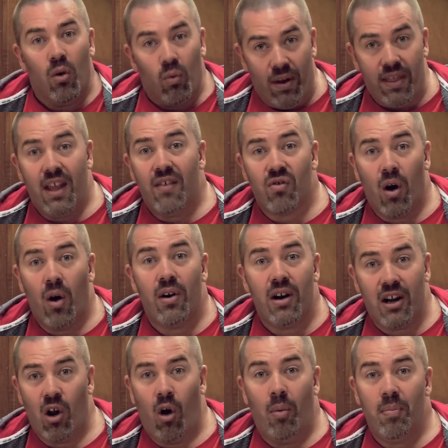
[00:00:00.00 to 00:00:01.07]
When they've grown
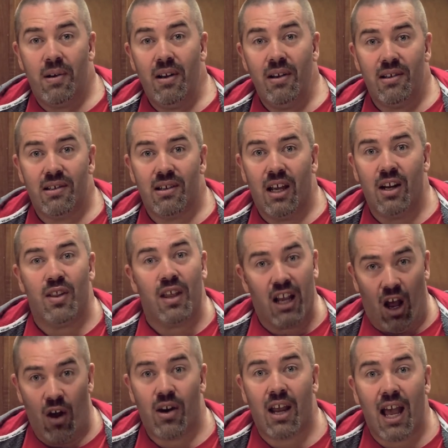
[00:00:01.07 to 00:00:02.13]
in competence and you think,
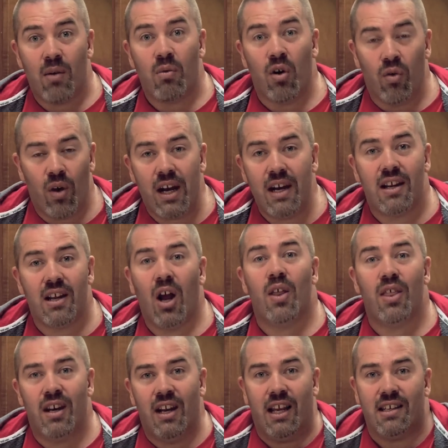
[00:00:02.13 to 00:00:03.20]
okay, we're ready to go to
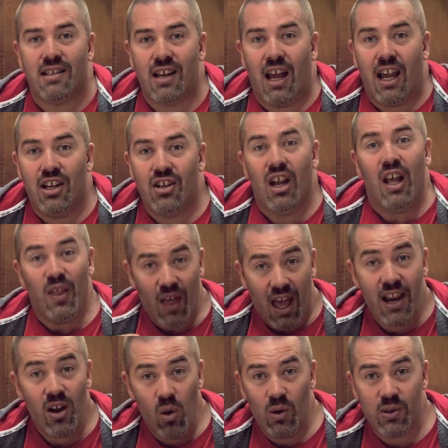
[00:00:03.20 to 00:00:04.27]
the next stage,
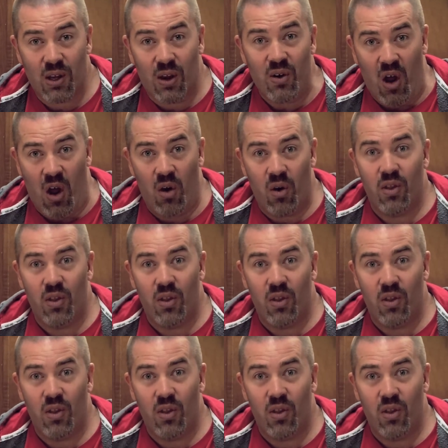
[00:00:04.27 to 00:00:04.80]
they also know